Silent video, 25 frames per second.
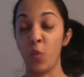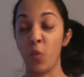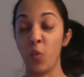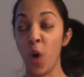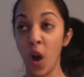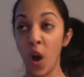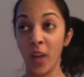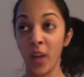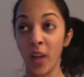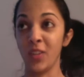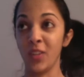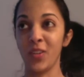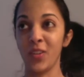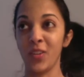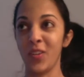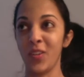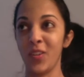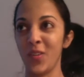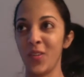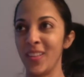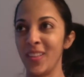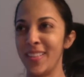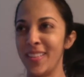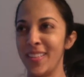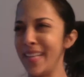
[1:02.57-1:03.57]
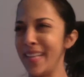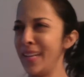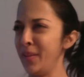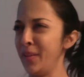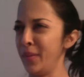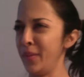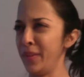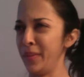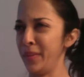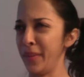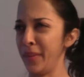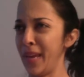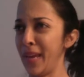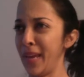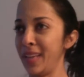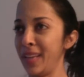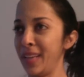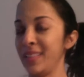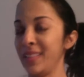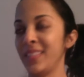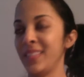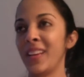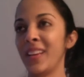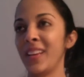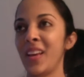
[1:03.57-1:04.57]
want you to go on the date with me. I,
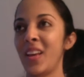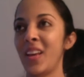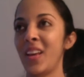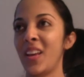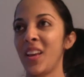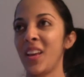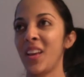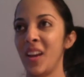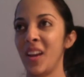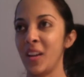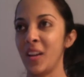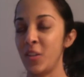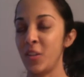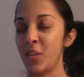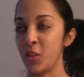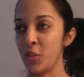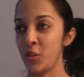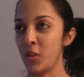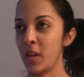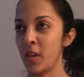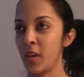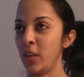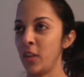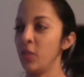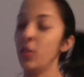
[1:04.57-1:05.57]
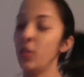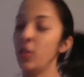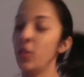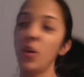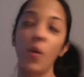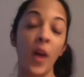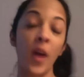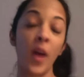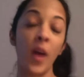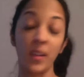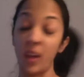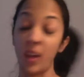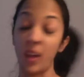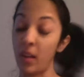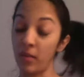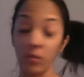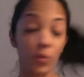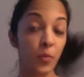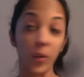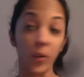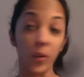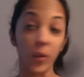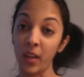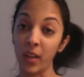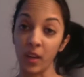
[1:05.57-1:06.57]
I just, I, you know, I had gone through a
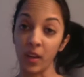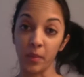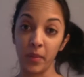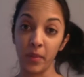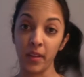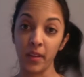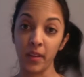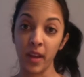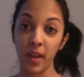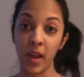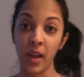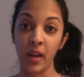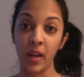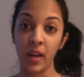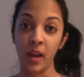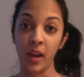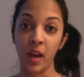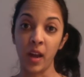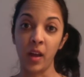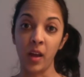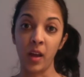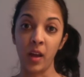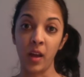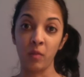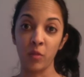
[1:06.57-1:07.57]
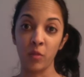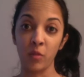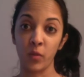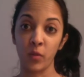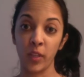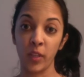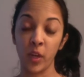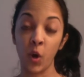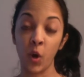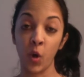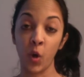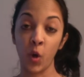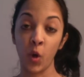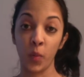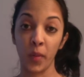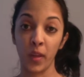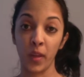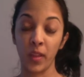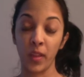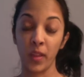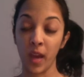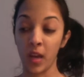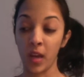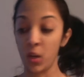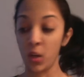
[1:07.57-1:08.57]
breakup, and uh, I was really hoping
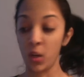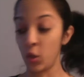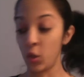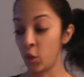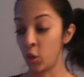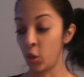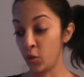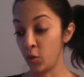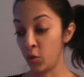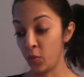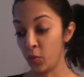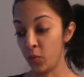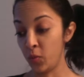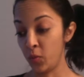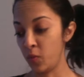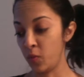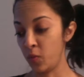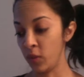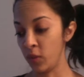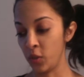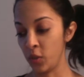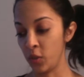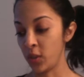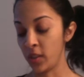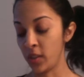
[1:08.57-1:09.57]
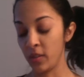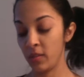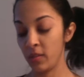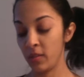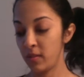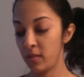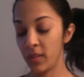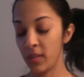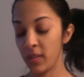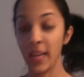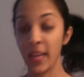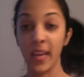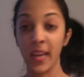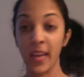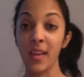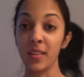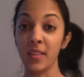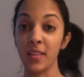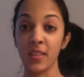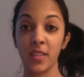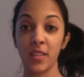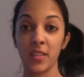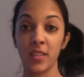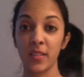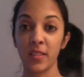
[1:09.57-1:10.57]
that you would just say
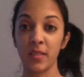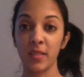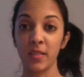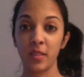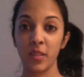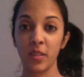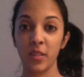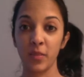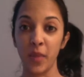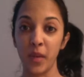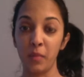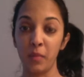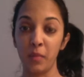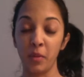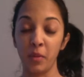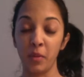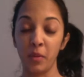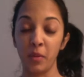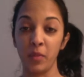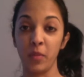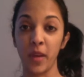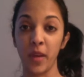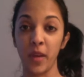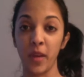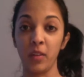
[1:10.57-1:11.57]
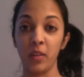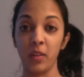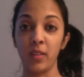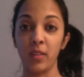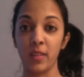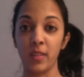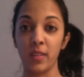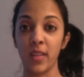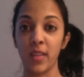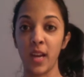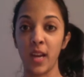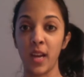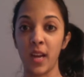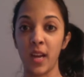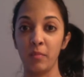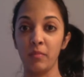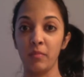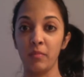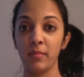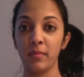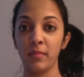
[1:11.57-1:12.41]
yes to make me feel better at the time.